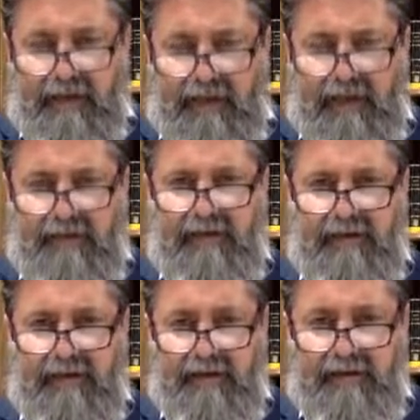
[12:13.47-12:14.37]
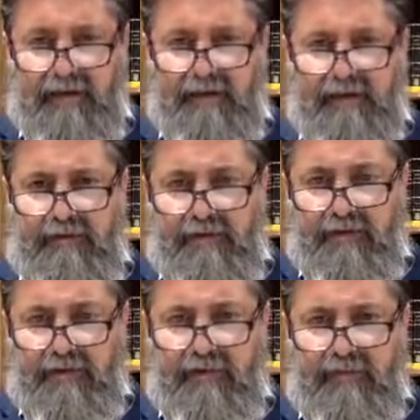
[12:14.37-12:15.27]
actually chopped her to
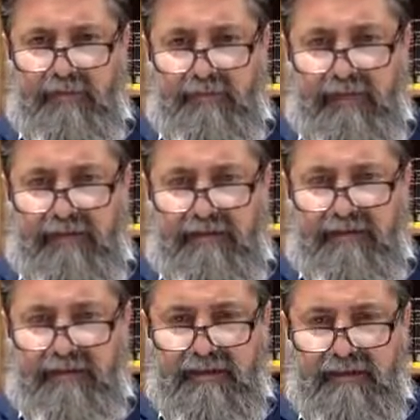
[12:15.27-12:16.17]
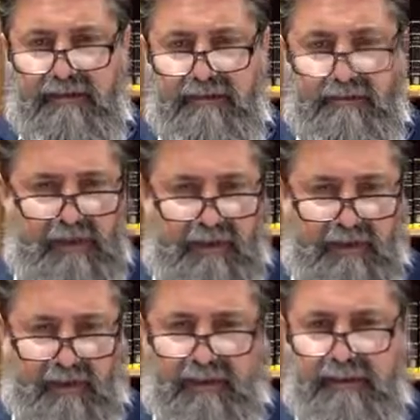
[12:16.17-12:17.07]
12 pieces and
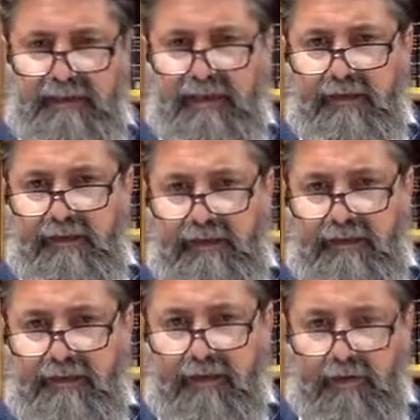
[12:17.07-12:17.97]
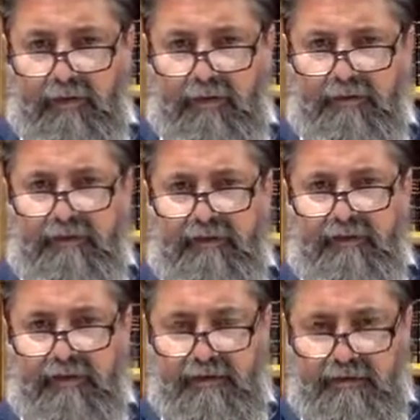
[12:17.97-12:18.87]
sent pieces all over,
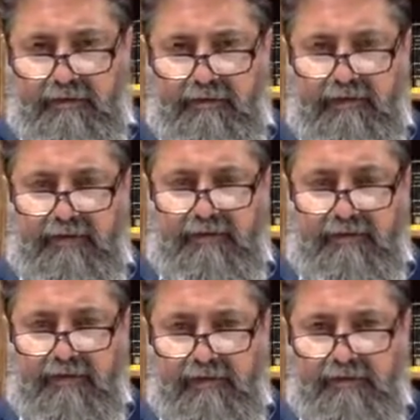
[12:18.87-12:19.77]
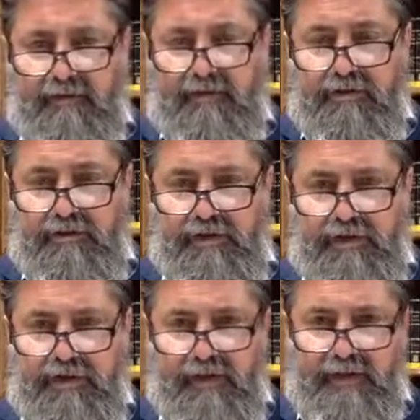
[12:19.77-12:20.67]
you know, Israel to show the
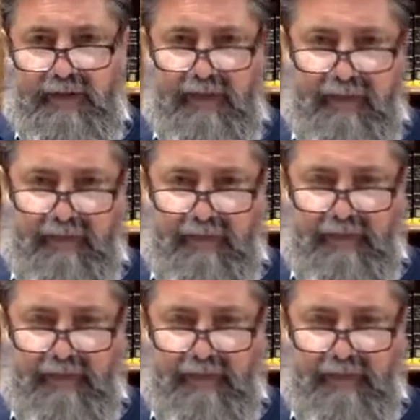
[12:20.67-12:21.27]
shame that happened